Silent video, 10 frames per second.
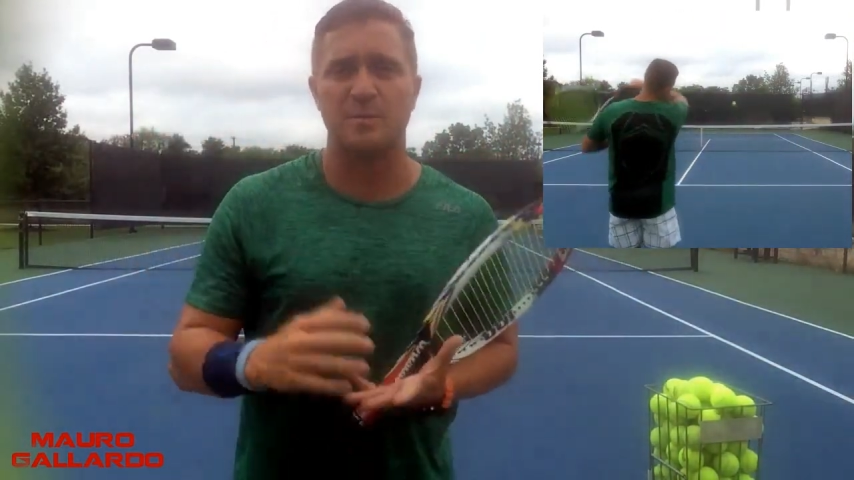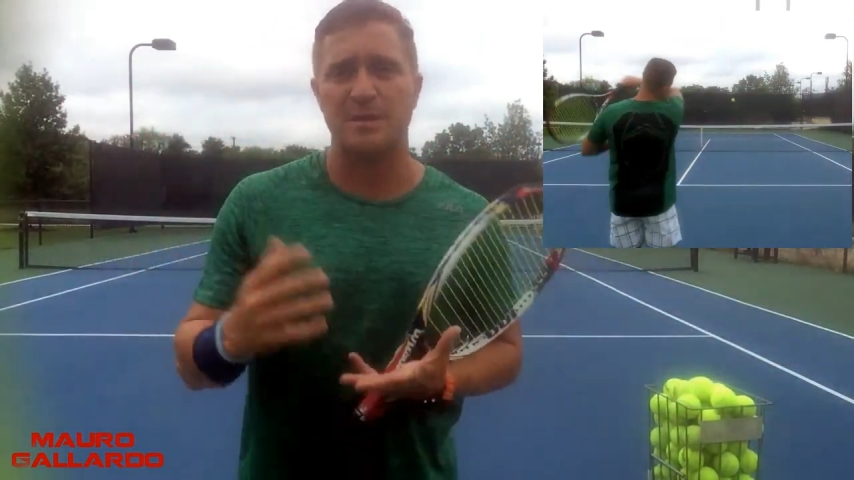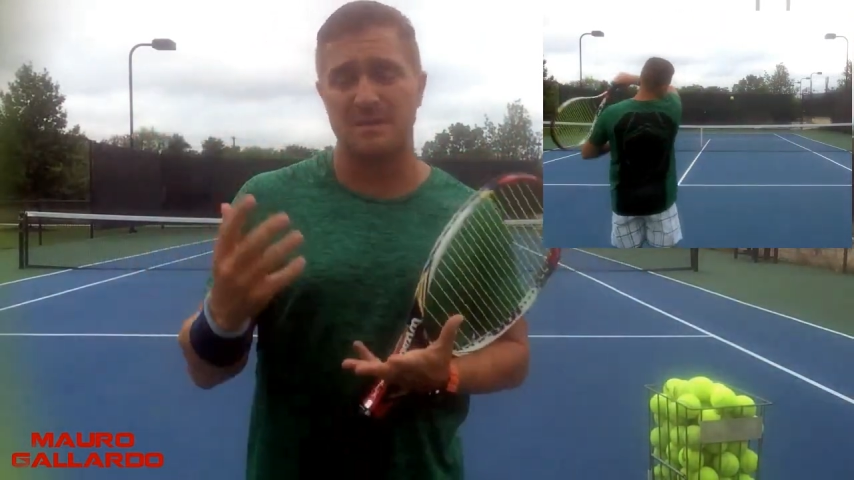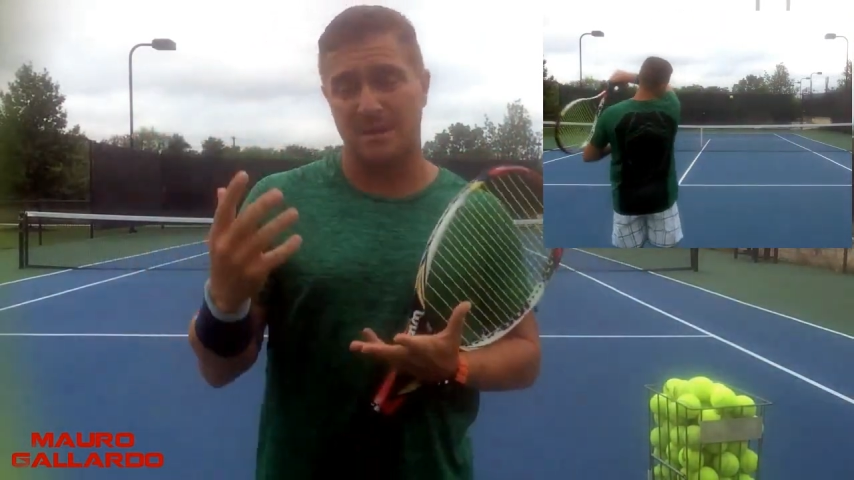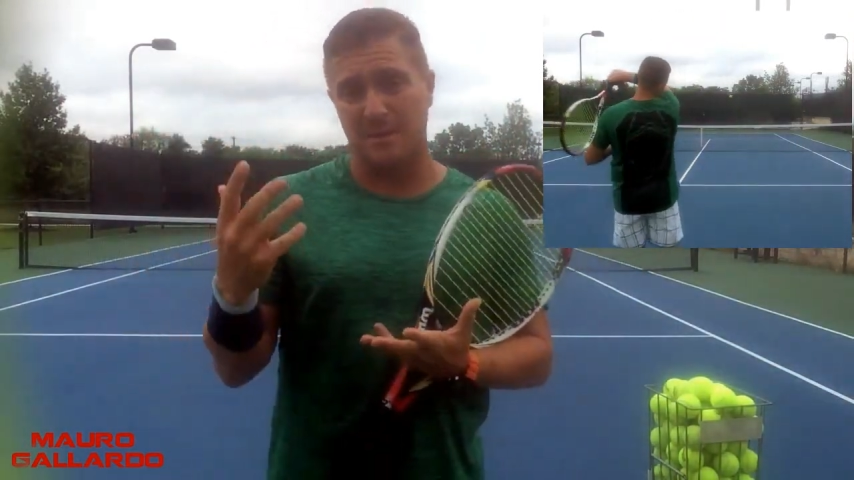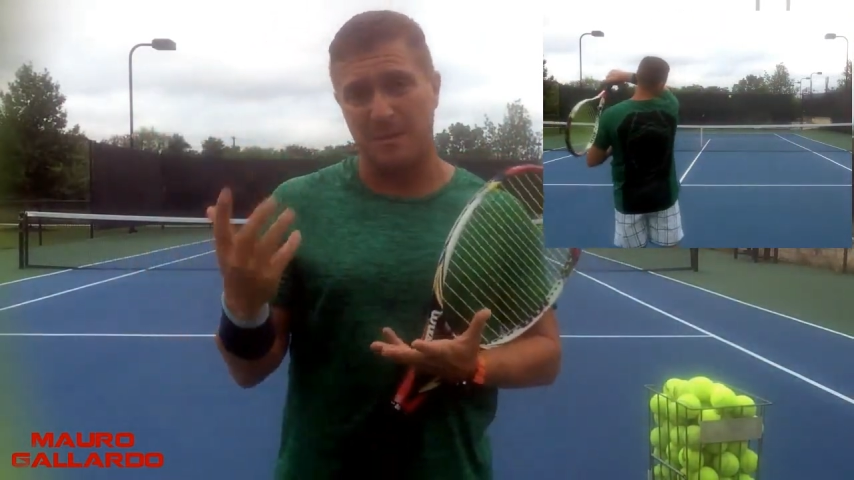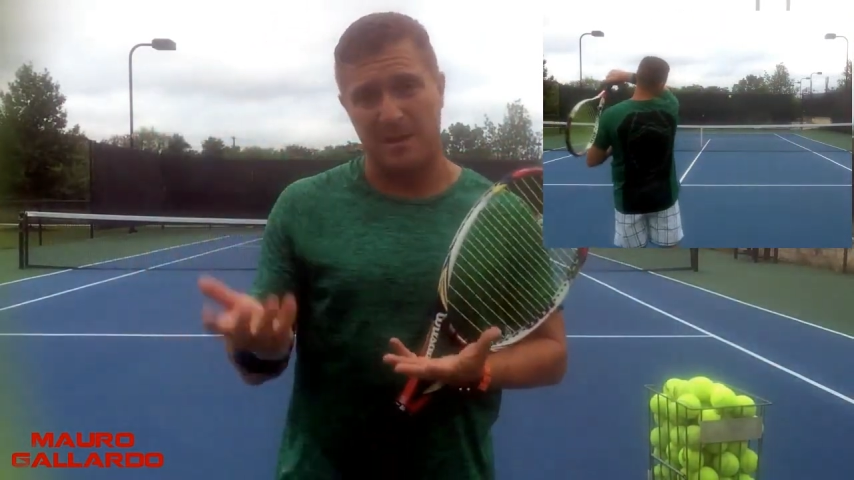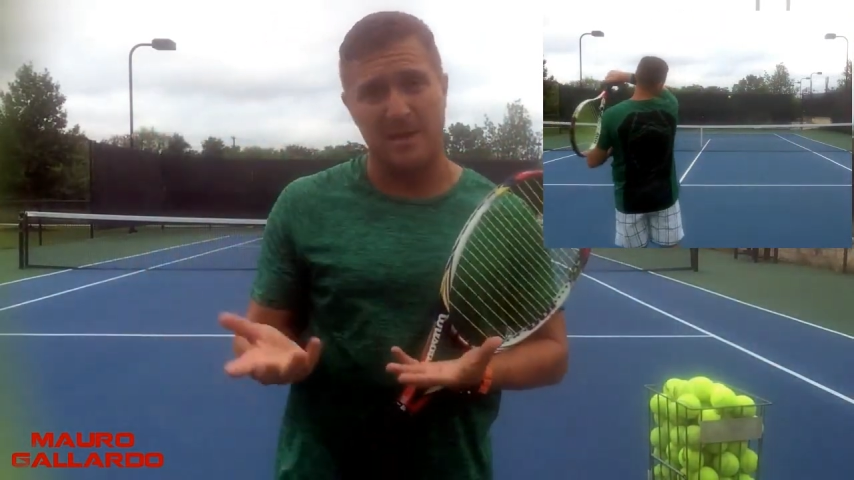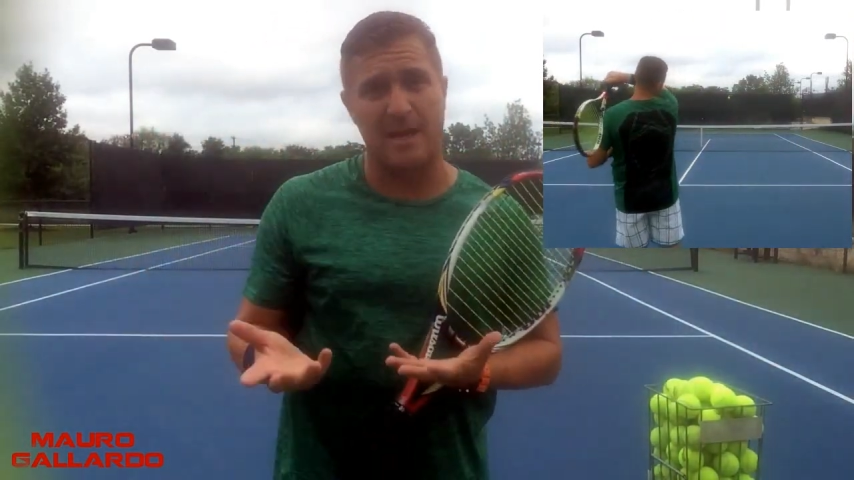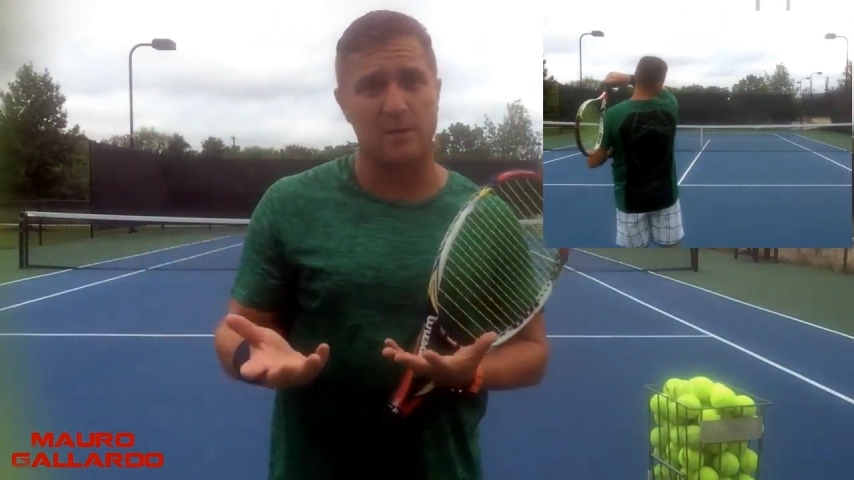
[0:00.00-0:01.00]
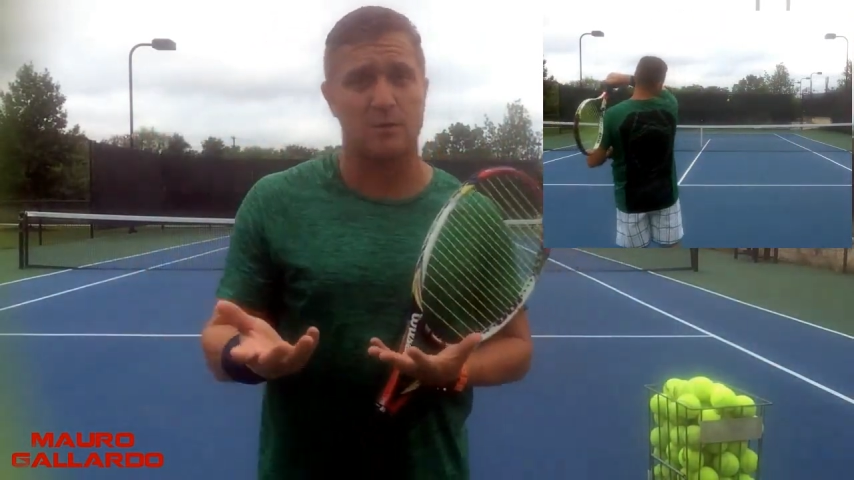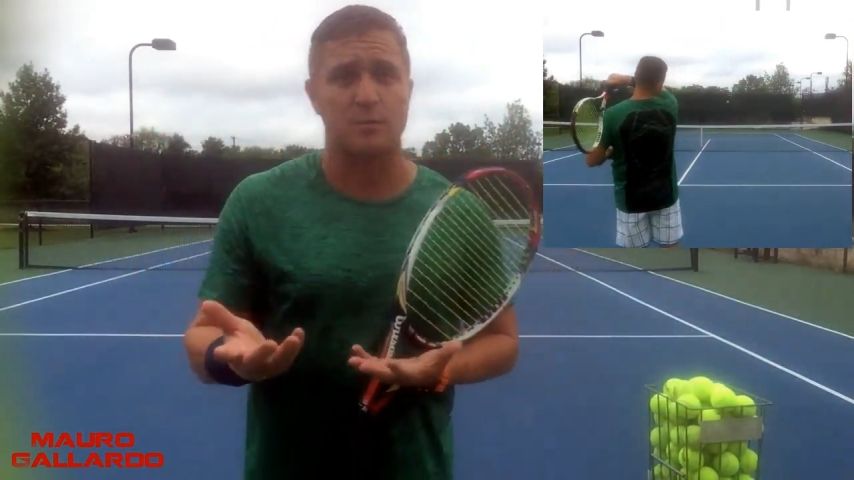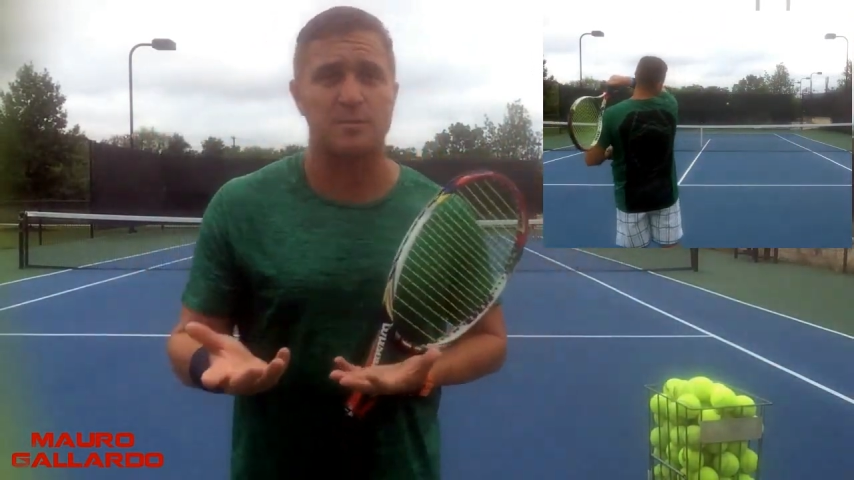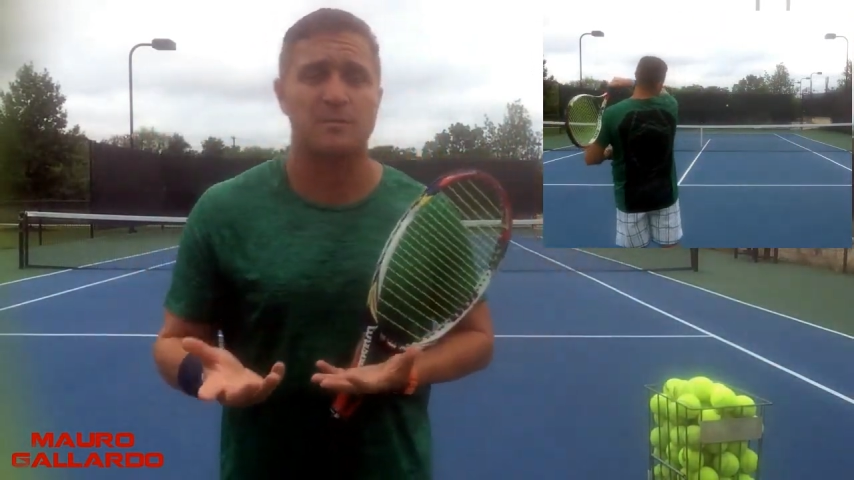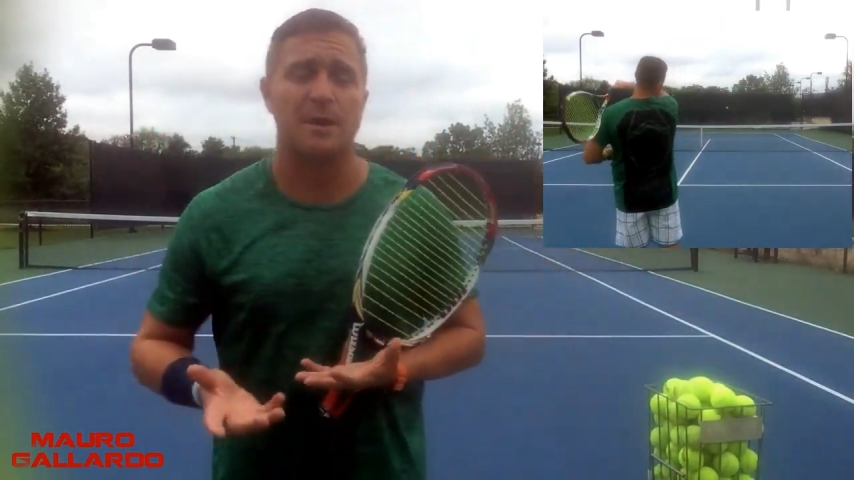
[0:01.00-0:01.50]
Please give me a like or
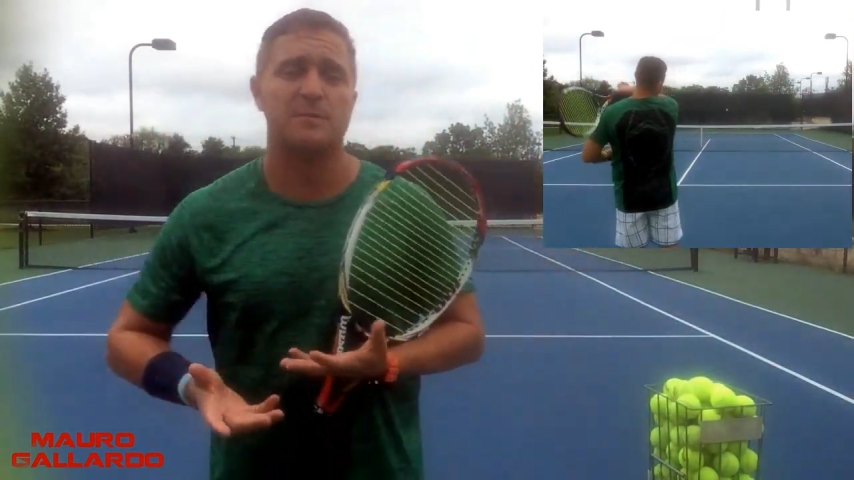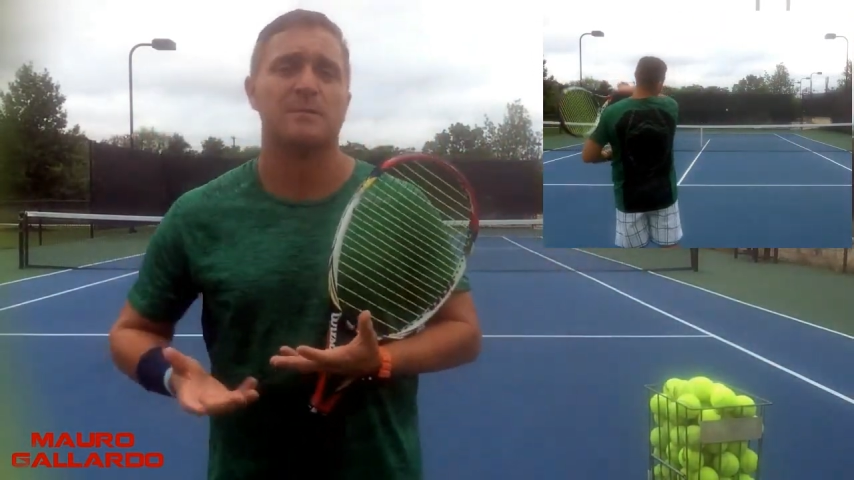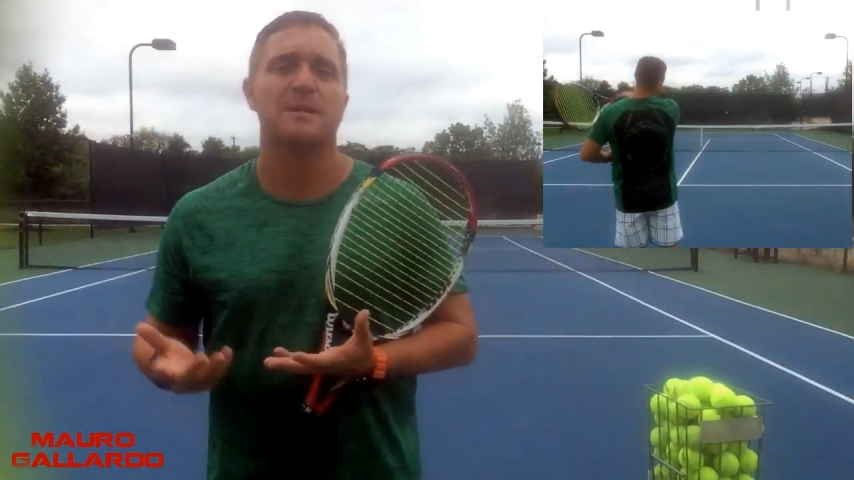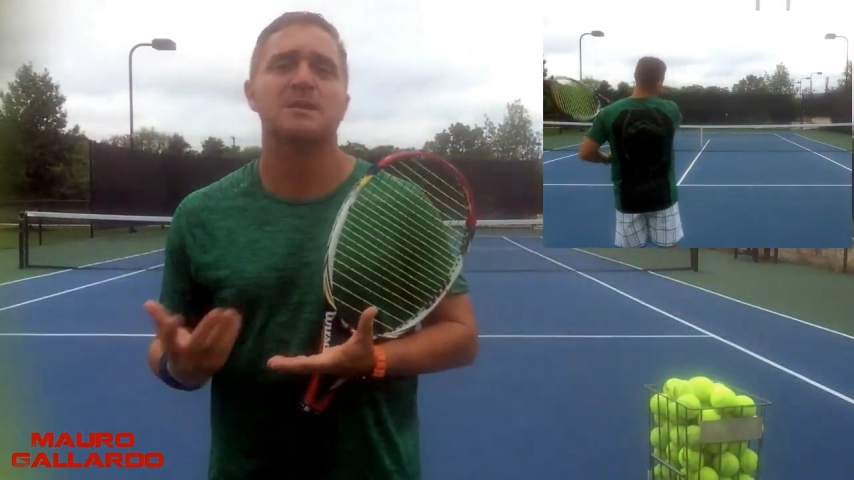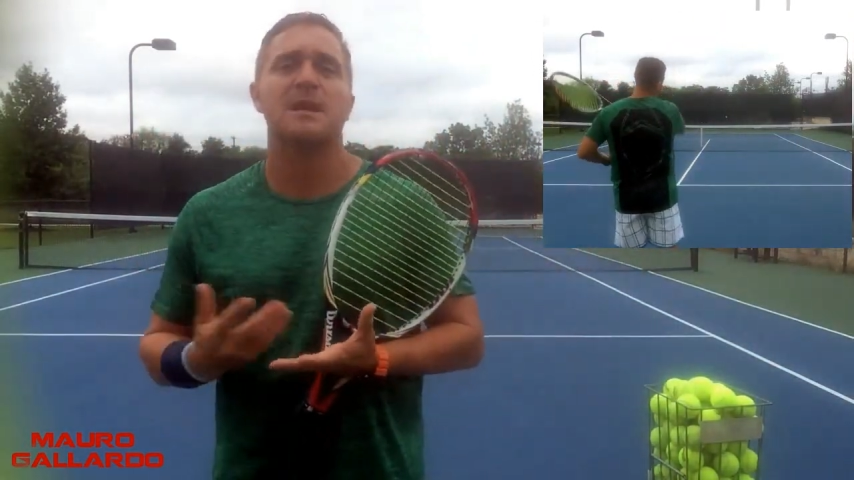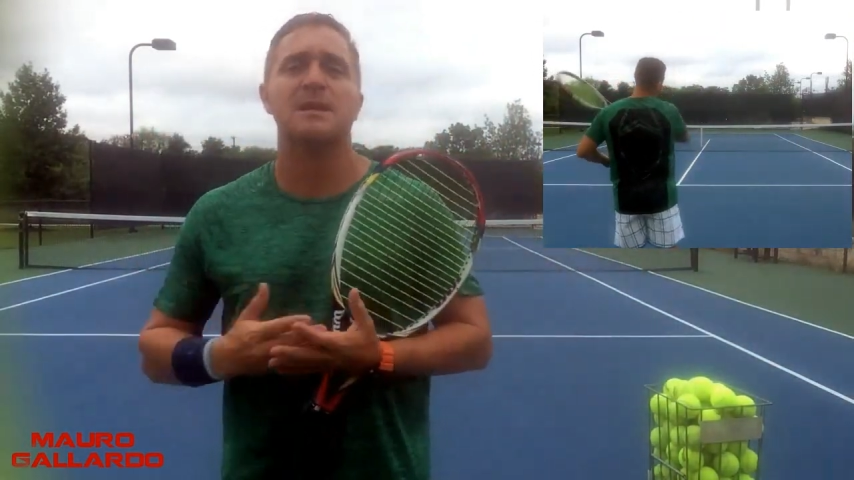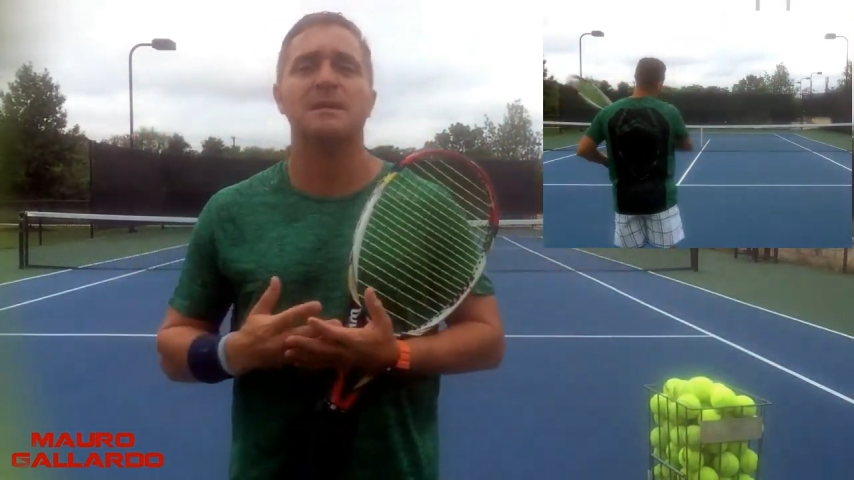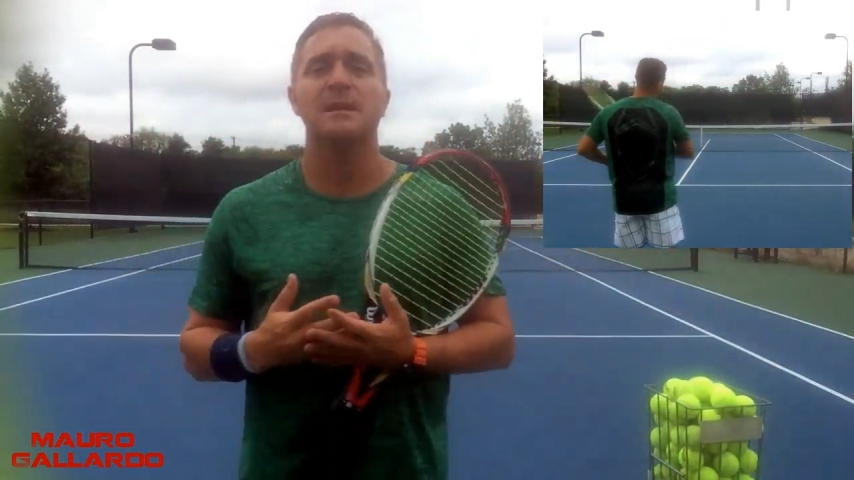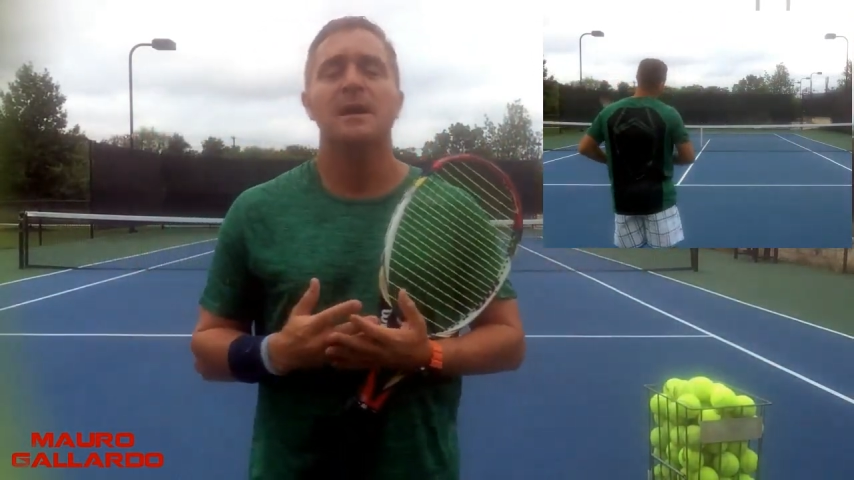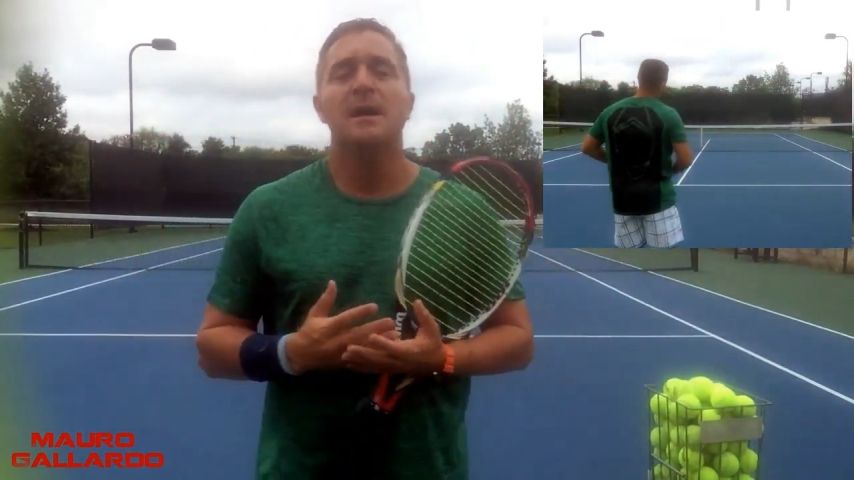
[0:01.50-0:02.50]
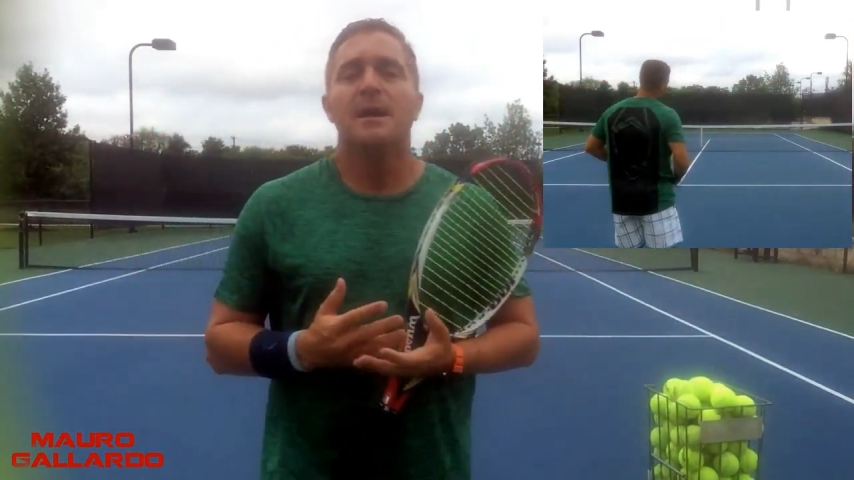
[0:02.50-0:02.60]
subscribe to my channel.